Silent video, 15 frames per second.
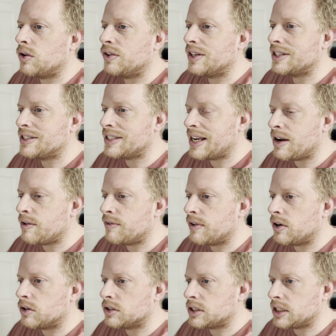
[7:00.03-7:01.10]
the sale
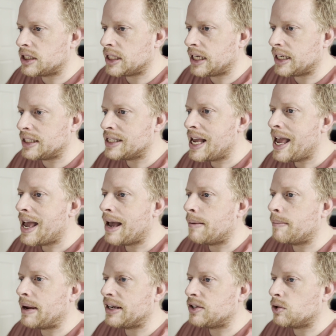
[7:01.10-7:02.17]
velocities and
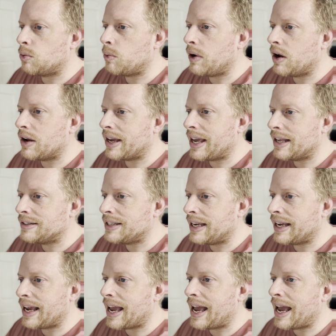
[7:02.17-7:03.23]
make sure we are
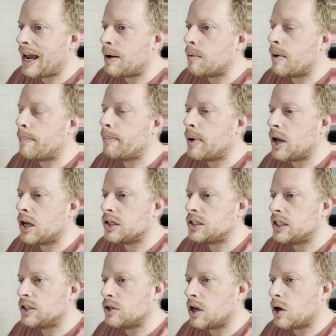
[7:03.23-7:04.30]
getting our
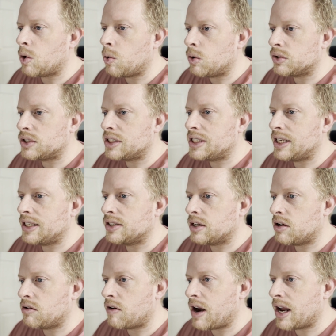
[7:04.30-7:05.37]
purchase quantities
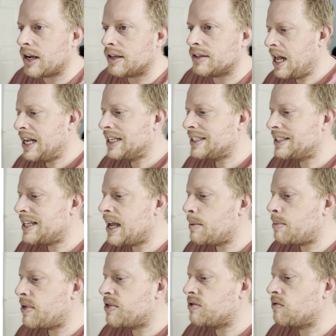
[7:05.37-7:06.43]
correct.
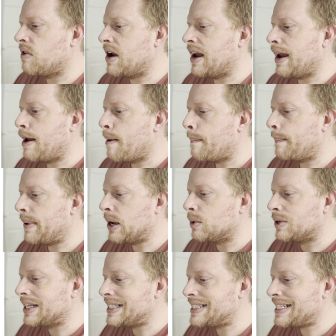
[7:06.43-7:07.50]
Step 3,
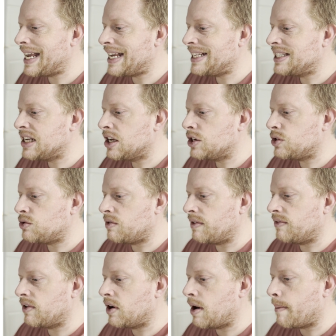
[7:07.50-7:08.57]
build a
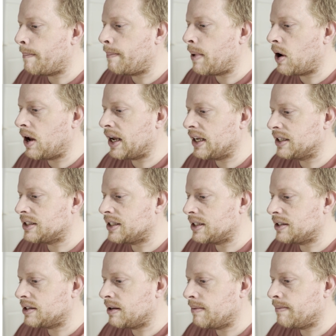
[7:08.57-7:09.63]
data-driven buying
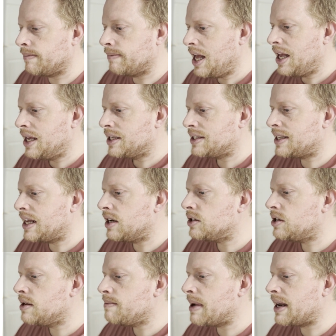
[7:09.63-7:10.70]
system.
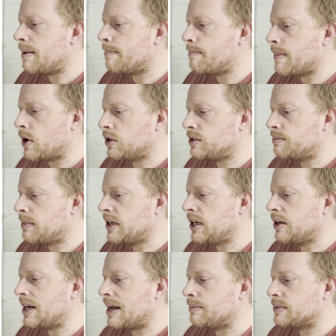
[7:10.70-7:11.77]
Sellers who make the most money
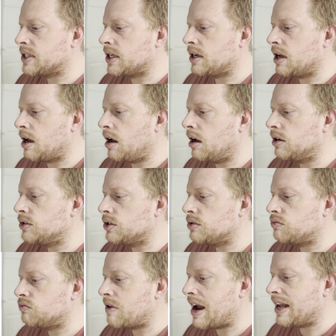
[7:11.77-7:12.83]
on Amazon aren't
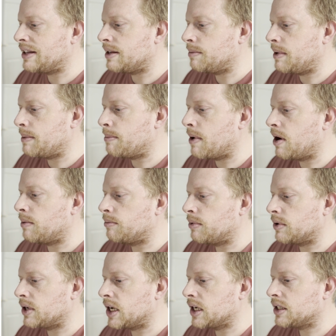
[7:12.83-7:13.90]
just randomly buying
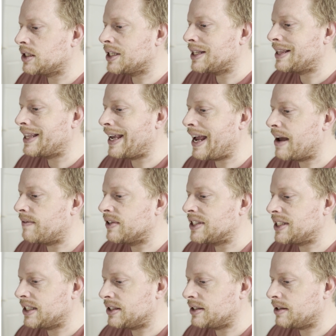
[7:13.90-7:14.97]
products, they have a
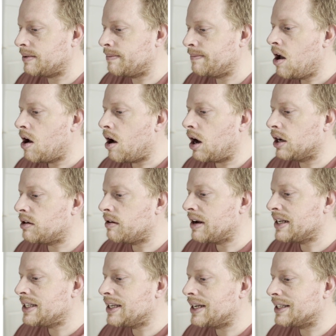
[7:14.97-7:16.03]
system. I
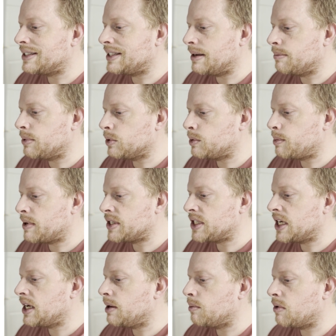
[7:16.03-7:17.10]
created a simple
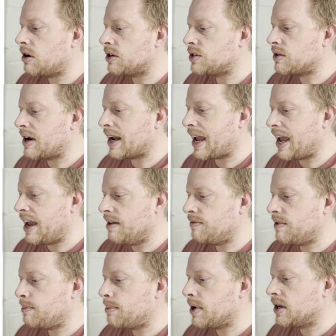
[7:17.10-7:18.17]
spreadsheet where I track
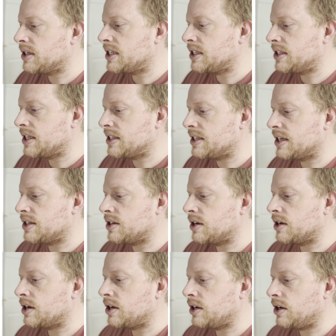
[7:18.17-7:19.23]
every purchase
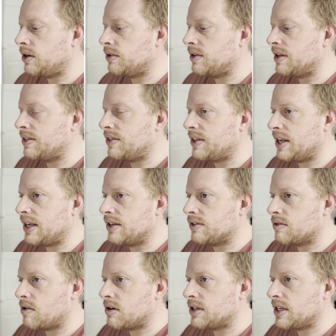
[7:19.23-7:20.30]
decision using these
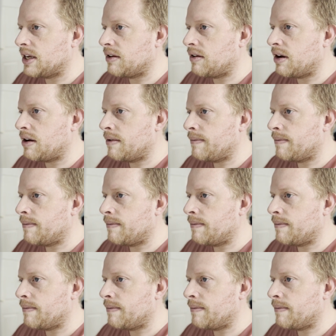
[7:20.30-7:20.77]
criteria.